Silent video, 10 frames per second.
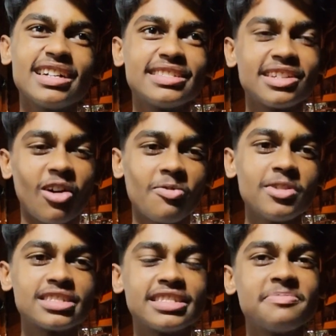Yeah, so
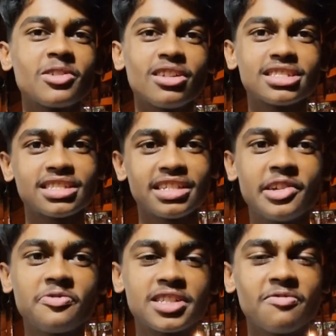kids obviously like because
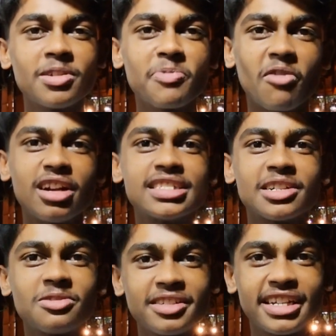if someone
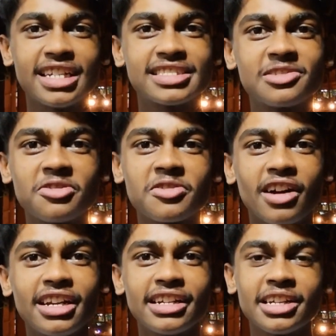provides a good taste,
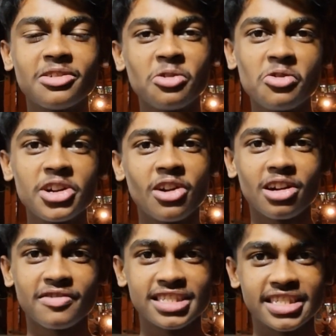good quality, you
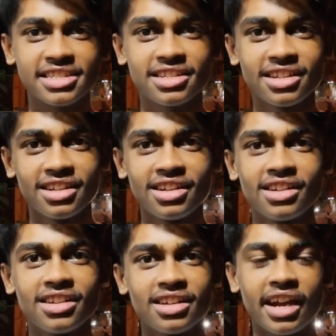would not visit.
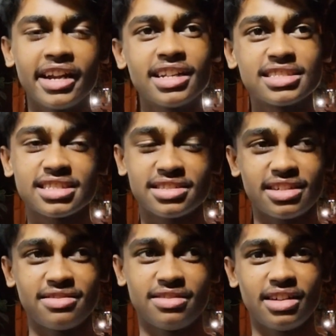And
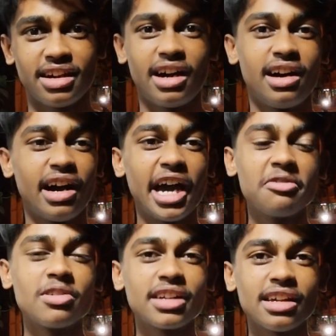yes,
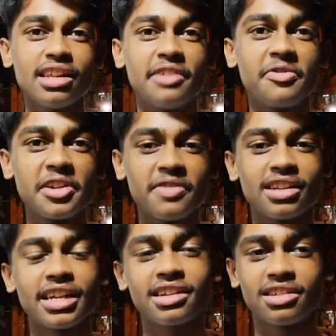I would tell
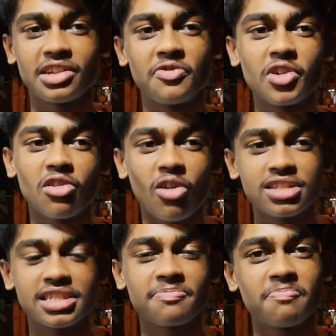everyone like if you
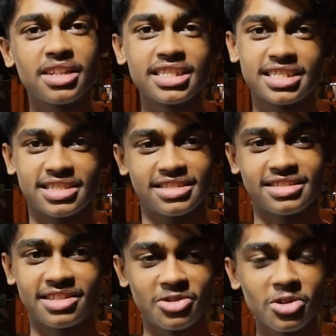are watching, please.